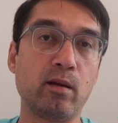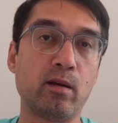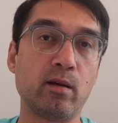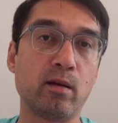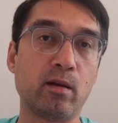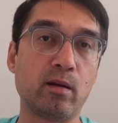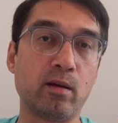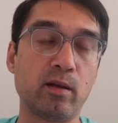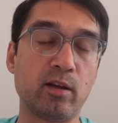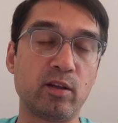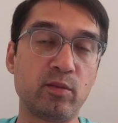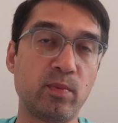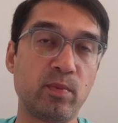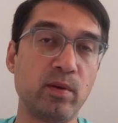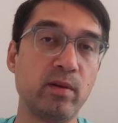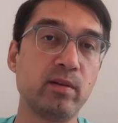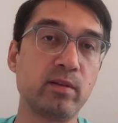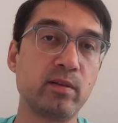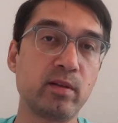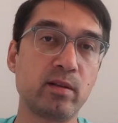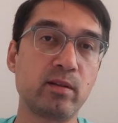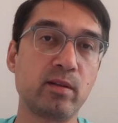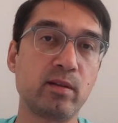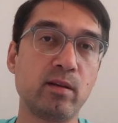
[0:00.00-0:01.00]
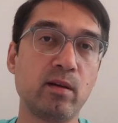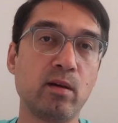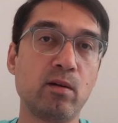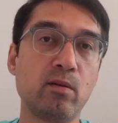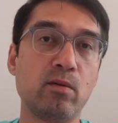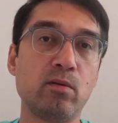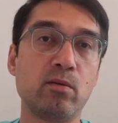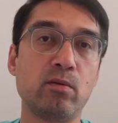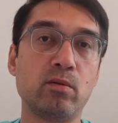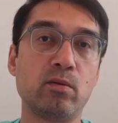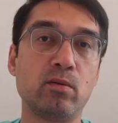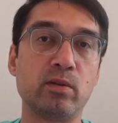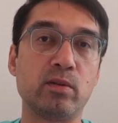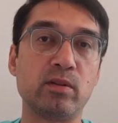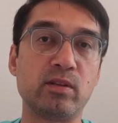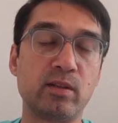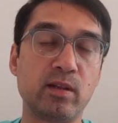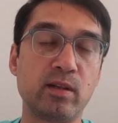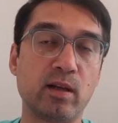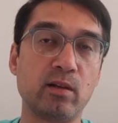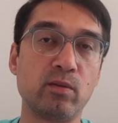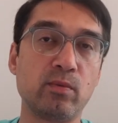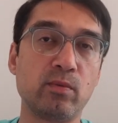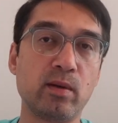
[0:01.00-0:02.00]
uh, experienced S E O who has
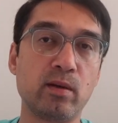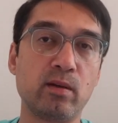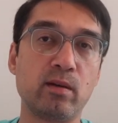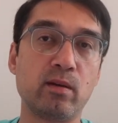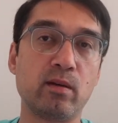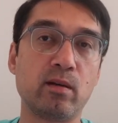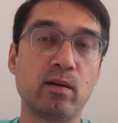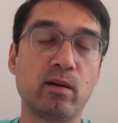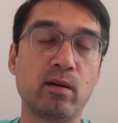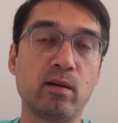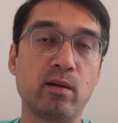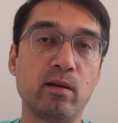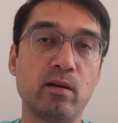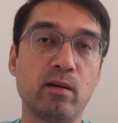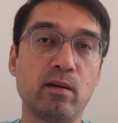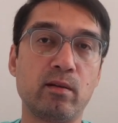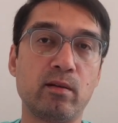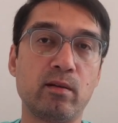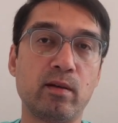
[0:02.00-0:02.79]
dealt with uh,